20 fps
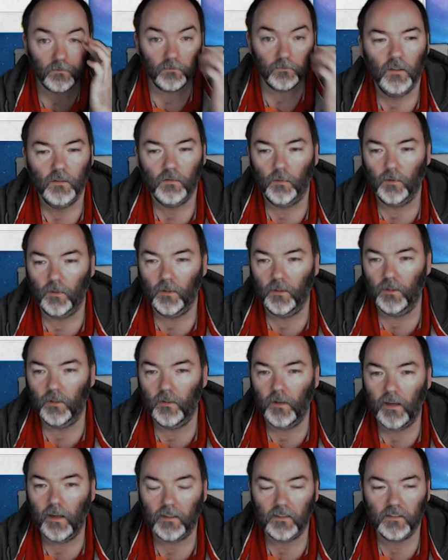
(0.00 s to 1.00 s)
So what we're going to do
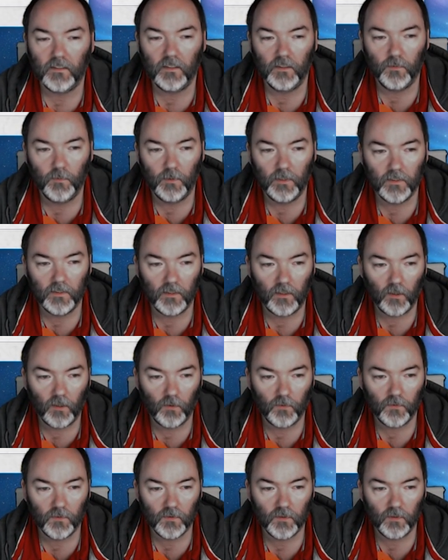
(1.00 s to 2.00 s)
next is we need to
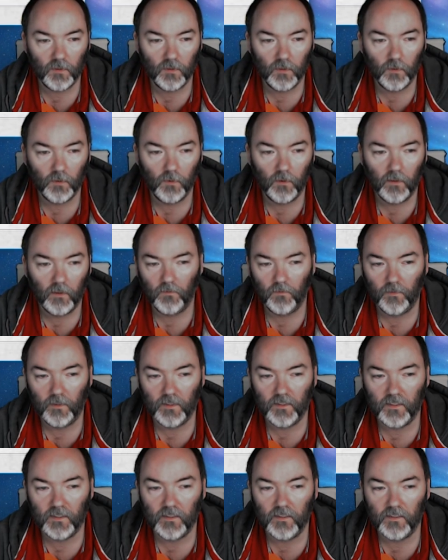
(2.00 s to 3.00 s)
go to
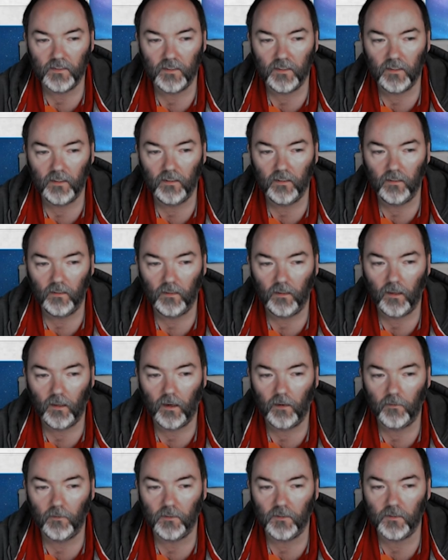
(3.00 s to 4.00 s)

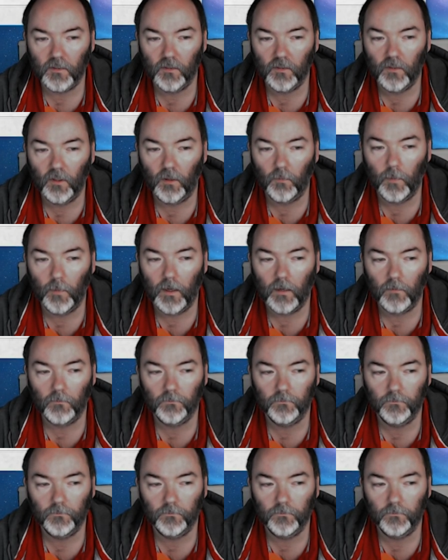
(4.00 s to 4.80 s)
vtclyra2.bat.